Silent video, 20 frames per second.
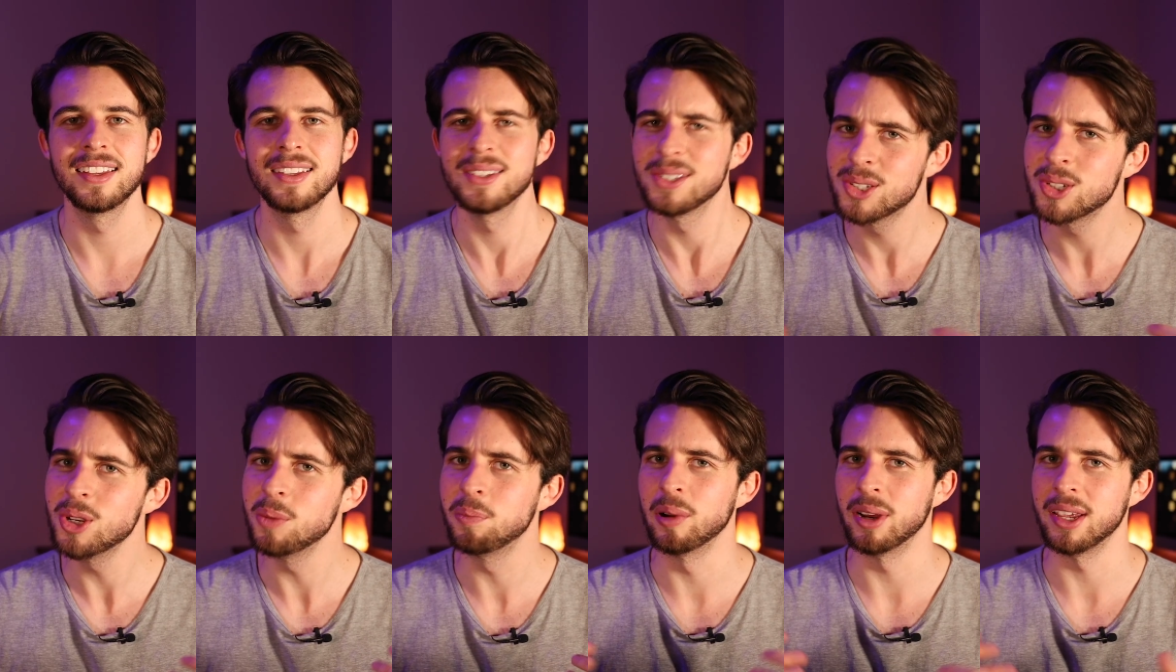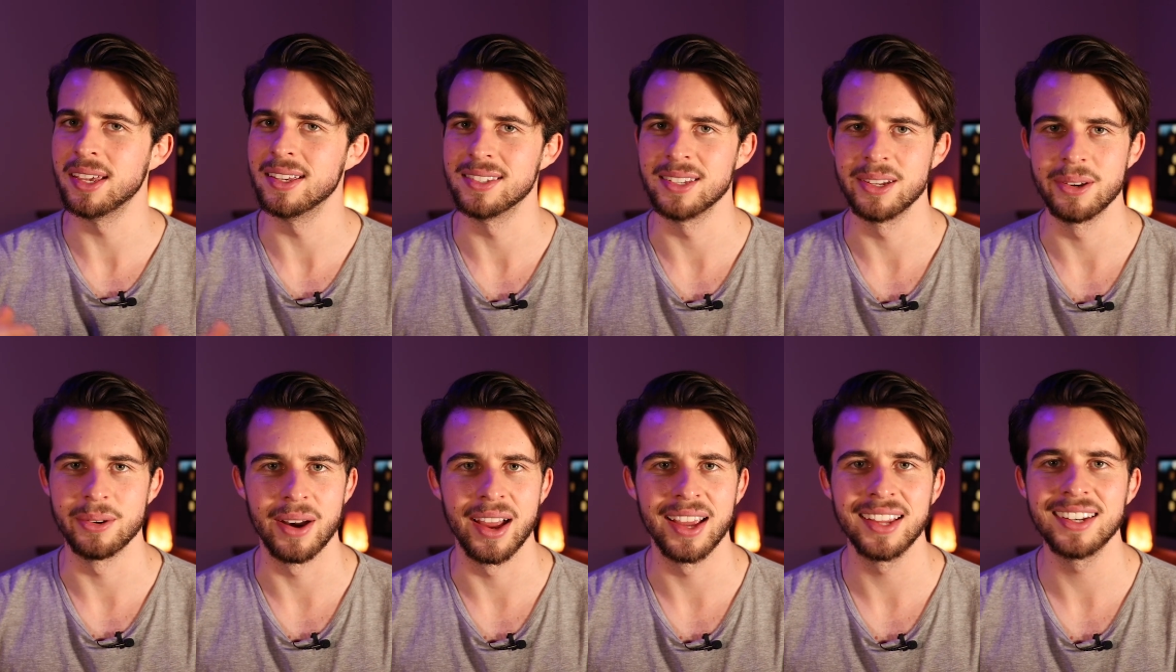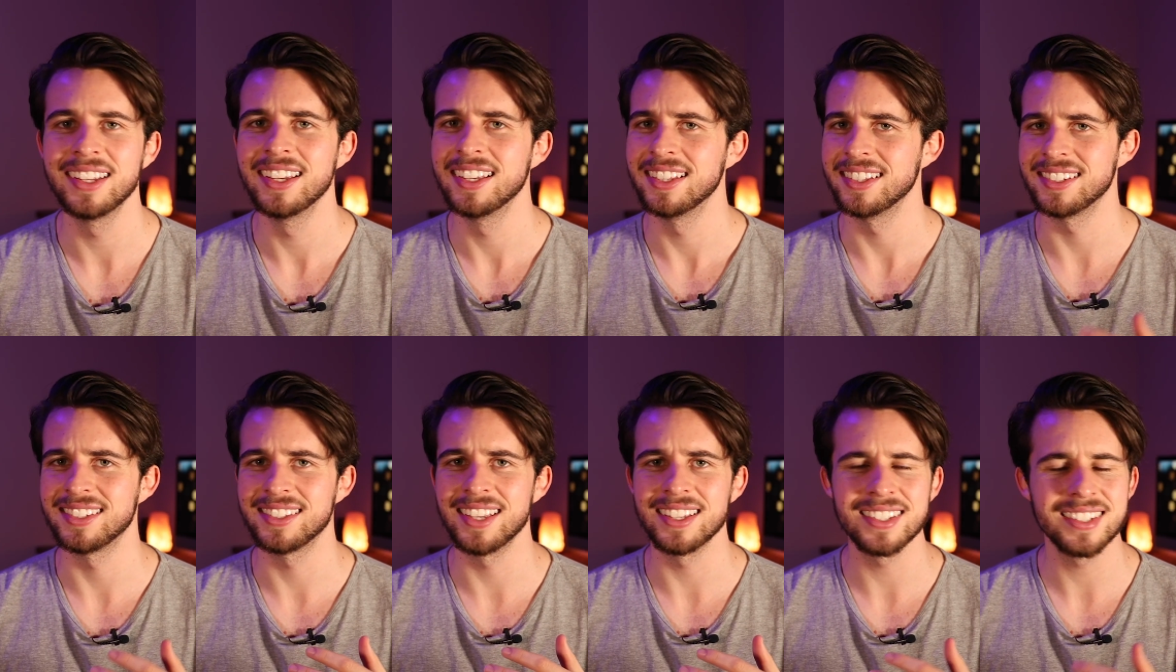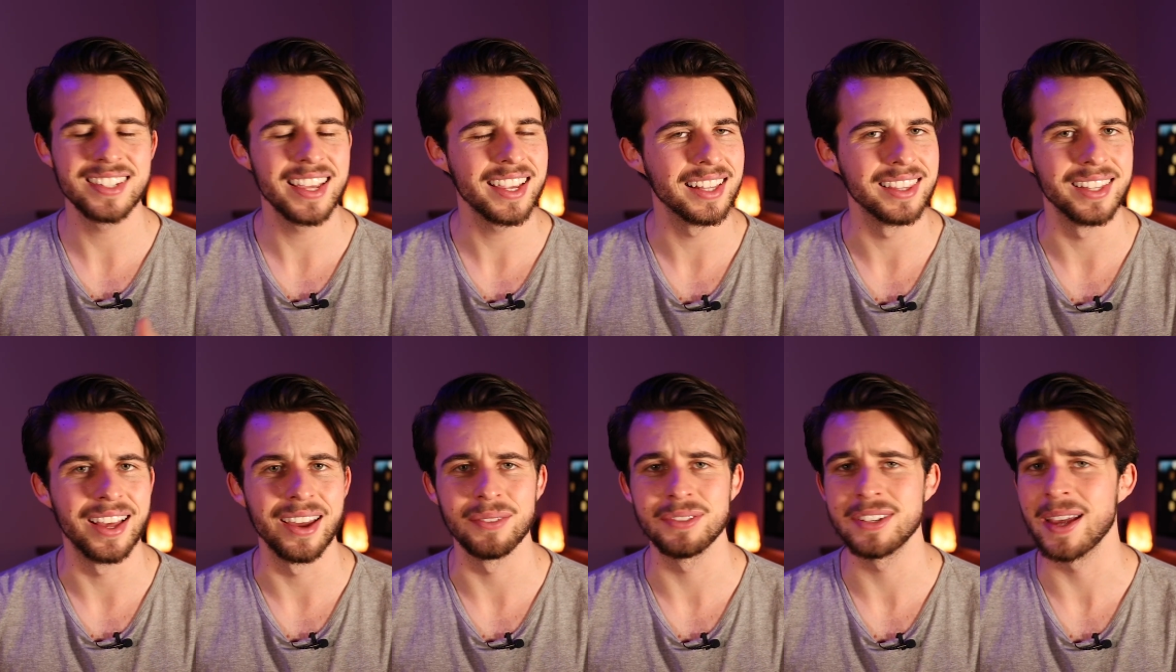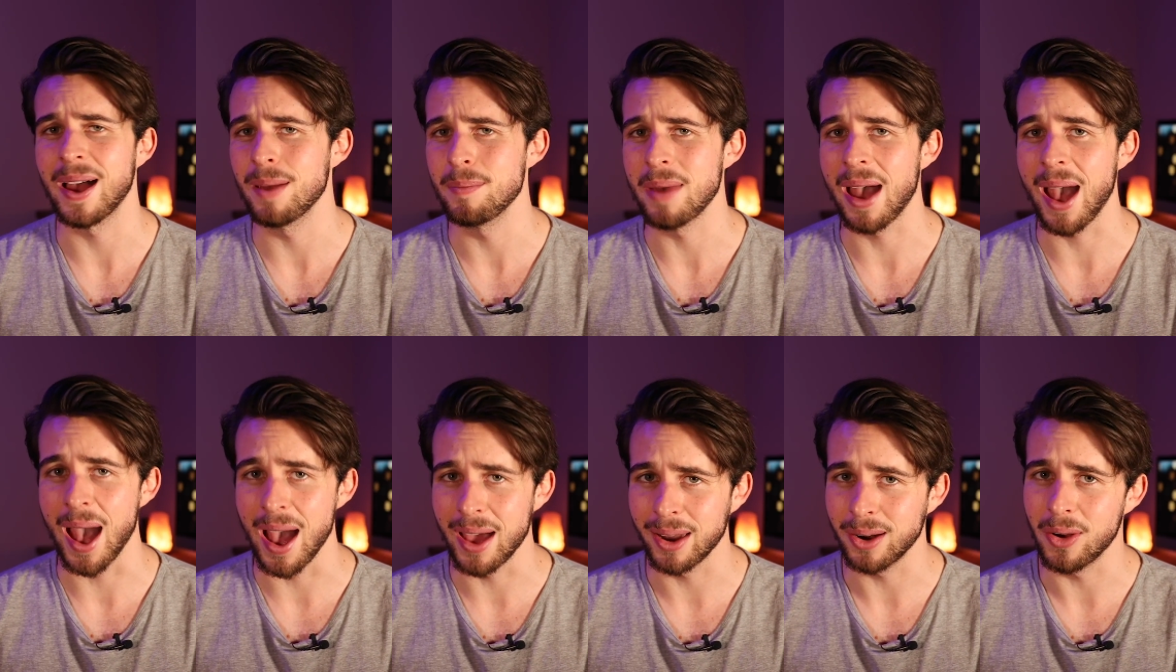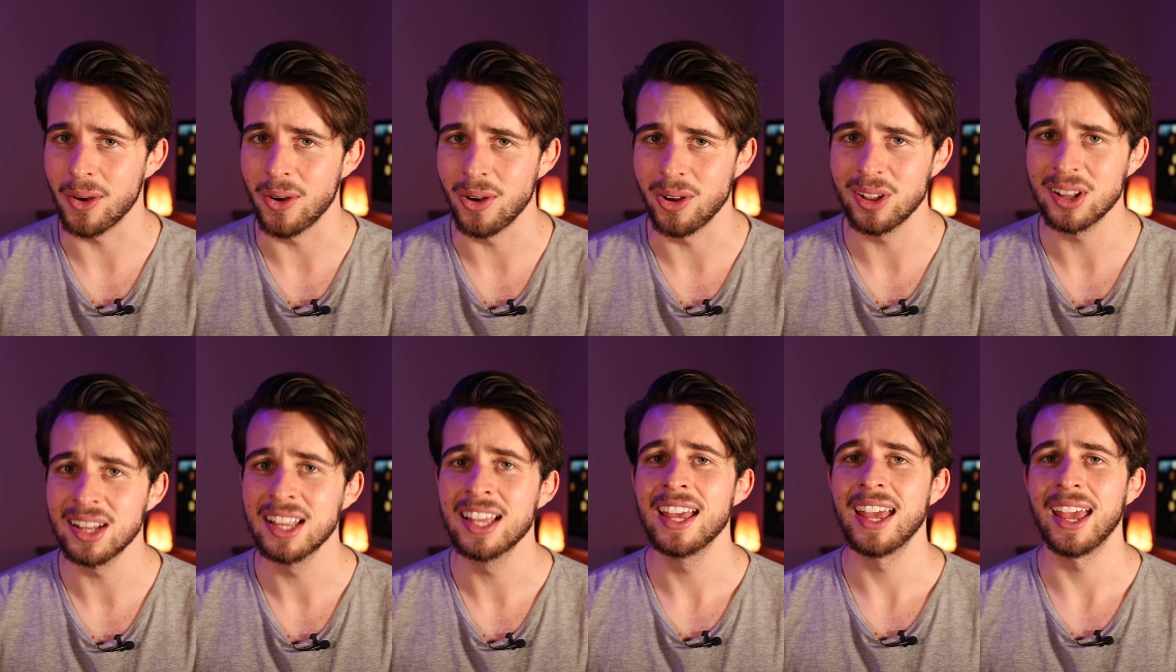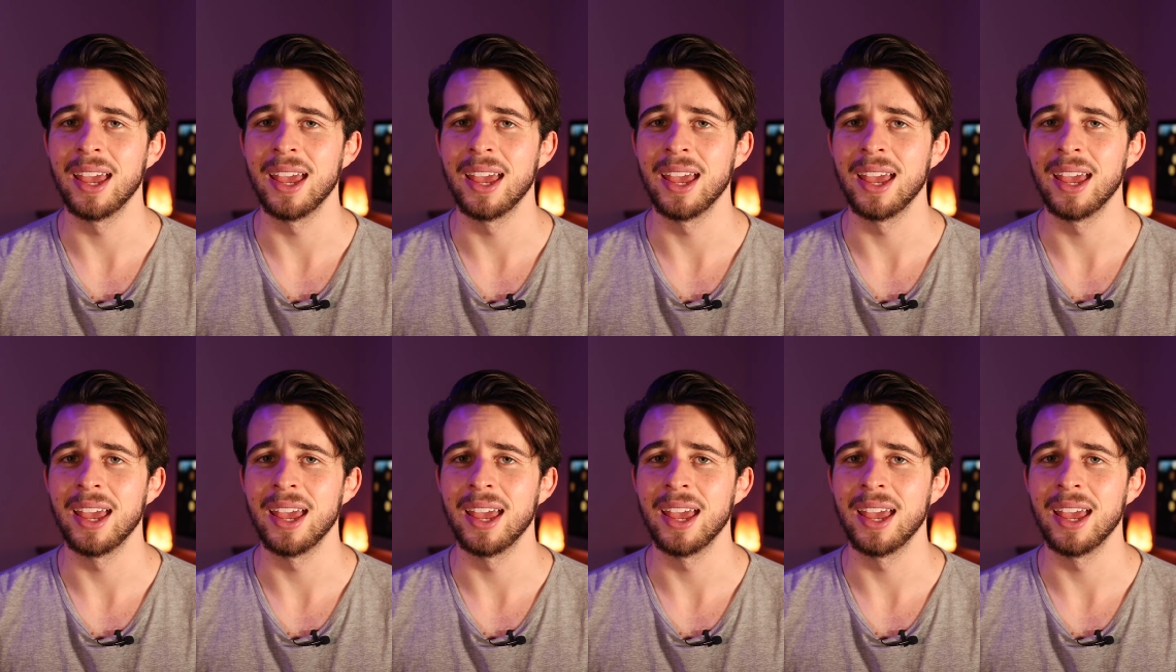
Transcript: Super easy, right? This doesn't take a lot of time at all,